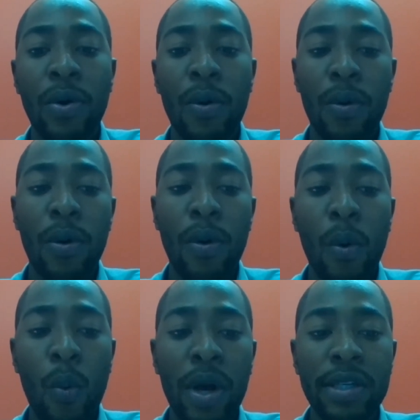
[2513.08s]

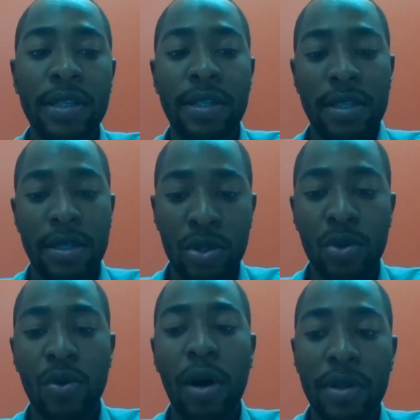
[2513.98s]
So
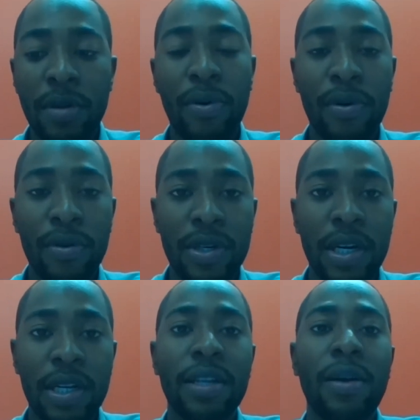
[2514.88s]
once throughout the
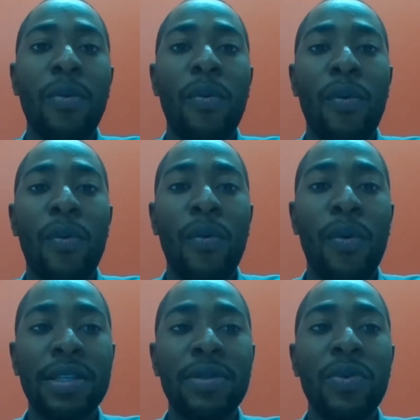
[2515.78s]
project,
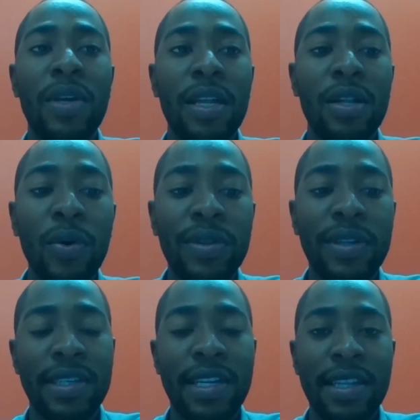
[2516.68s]
once we
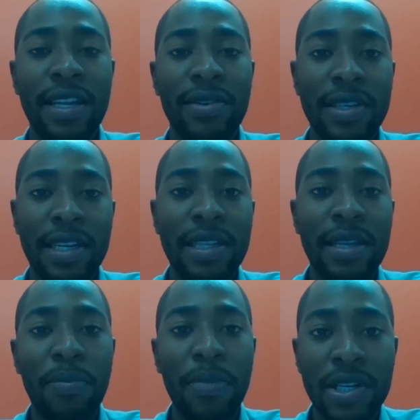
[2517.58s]
notice that there
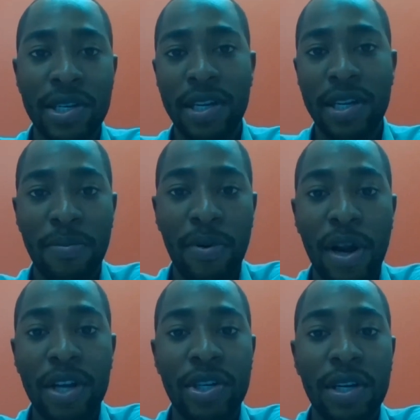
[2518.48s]
is a depletion
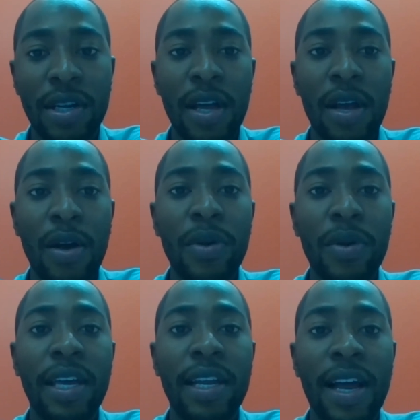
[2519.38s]
in the pressure,
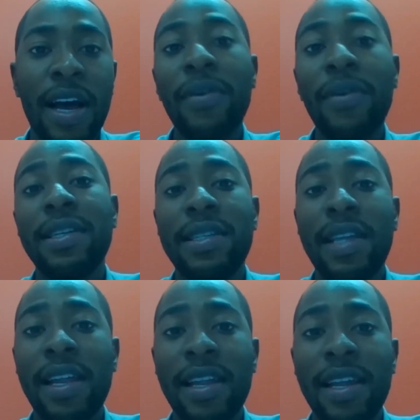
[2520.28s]
we can
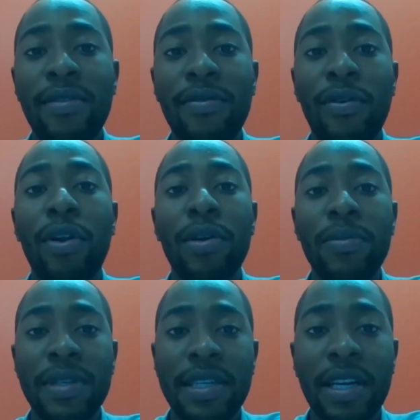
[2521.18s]
now understand that the
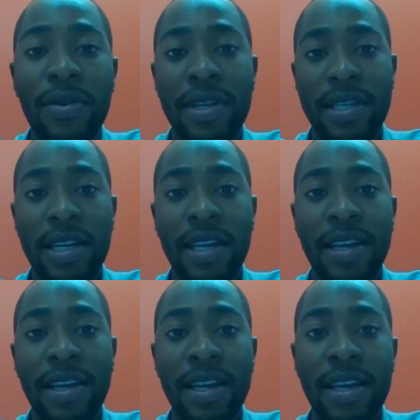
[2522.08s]
volume is
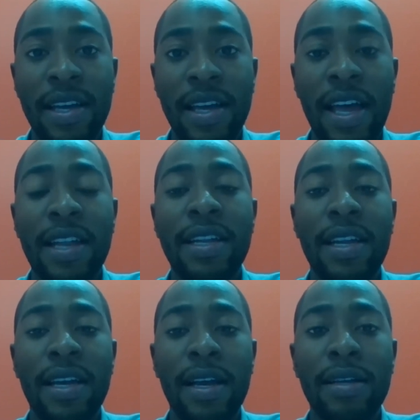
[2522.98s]
decreasing.
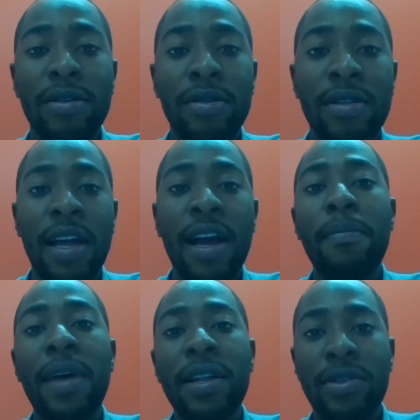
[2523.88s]
And there
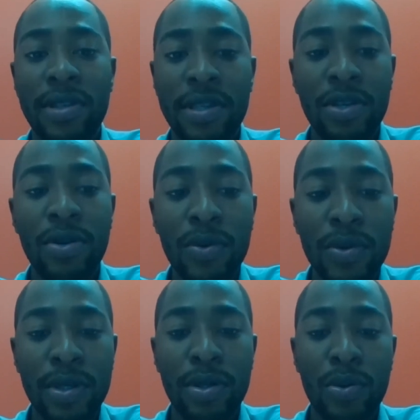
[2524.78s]
are methods
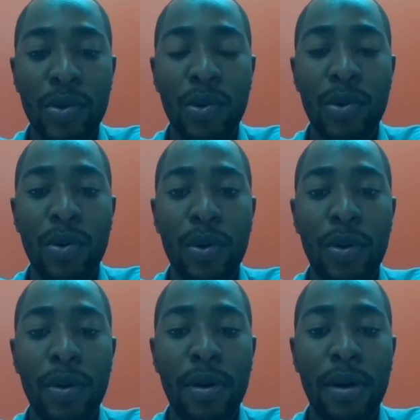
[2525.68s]
used
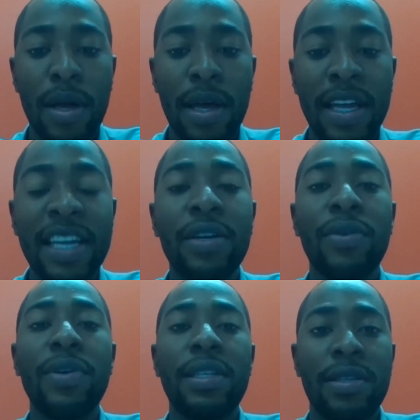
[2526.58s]
to uh,
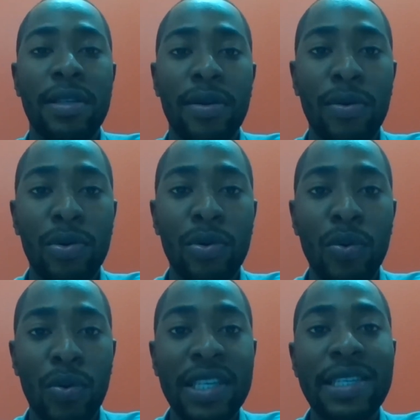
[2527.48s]
increase or
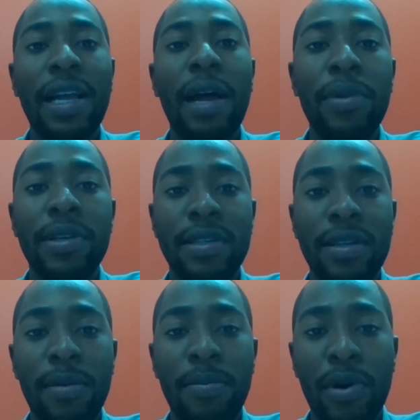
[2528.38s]
to
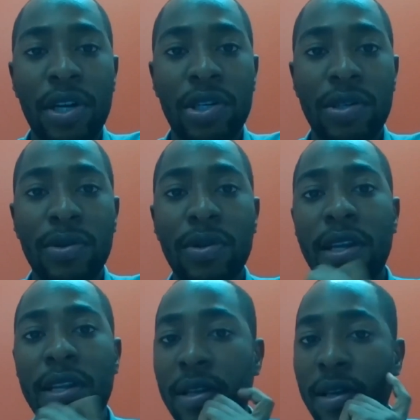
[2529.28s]
reestablish the
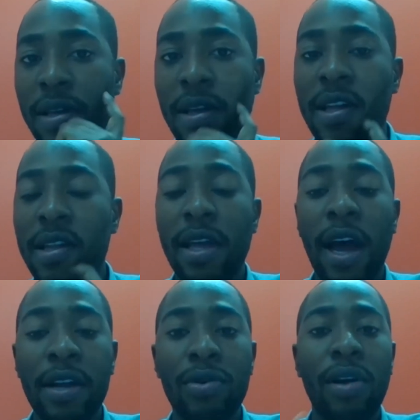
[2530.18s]
pressure so that uh,
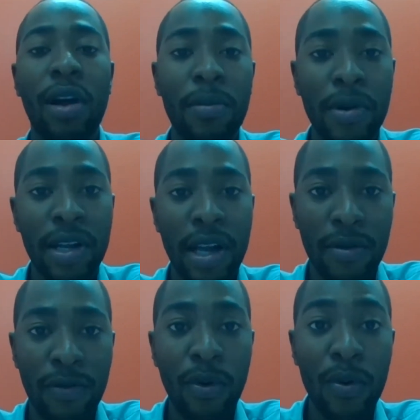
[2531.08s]
the
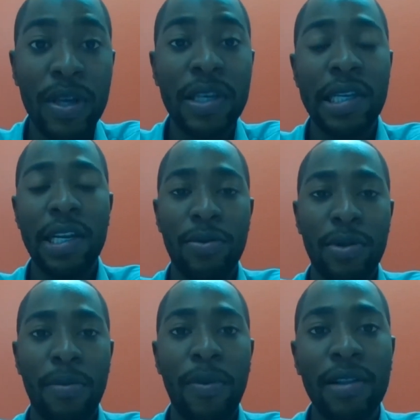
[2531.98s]
hydrocarbon can flow
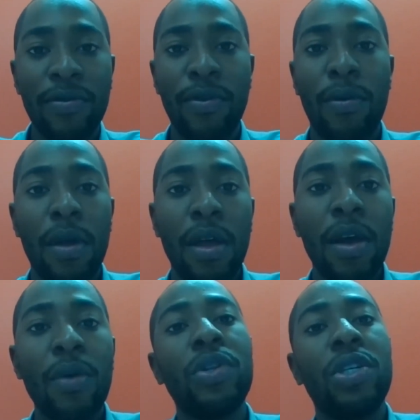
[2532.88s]
easily to the
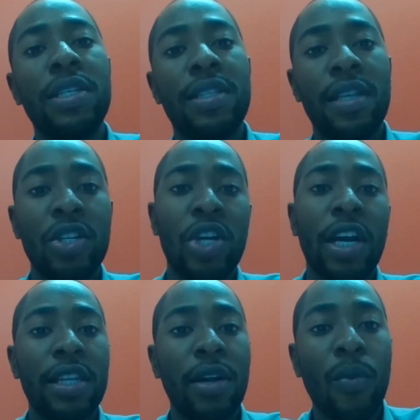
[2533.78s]
platform, which
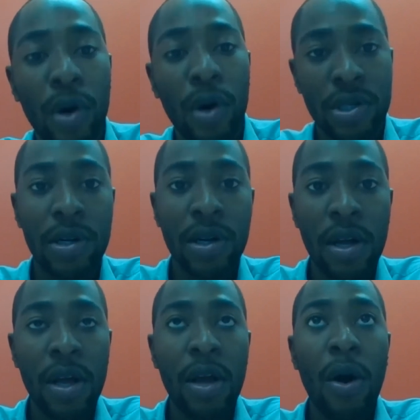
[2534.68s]
is injecting
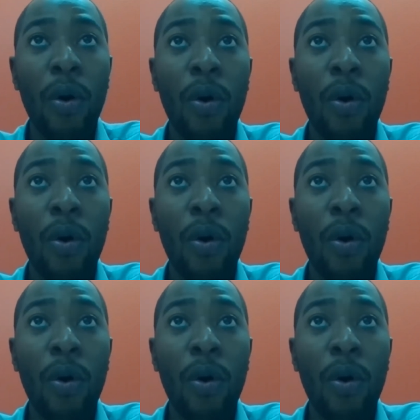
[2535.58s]
water,